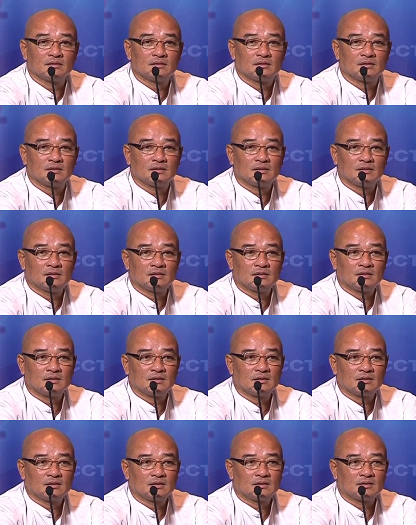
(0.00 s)

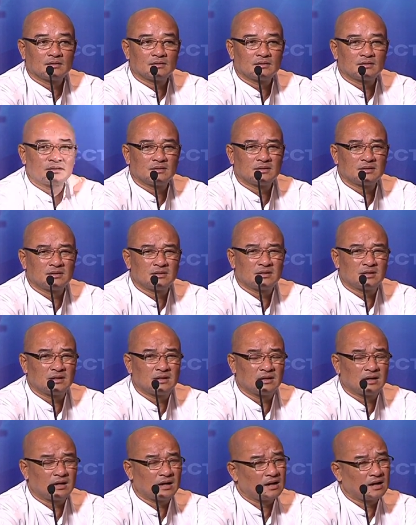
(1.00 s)
(silence)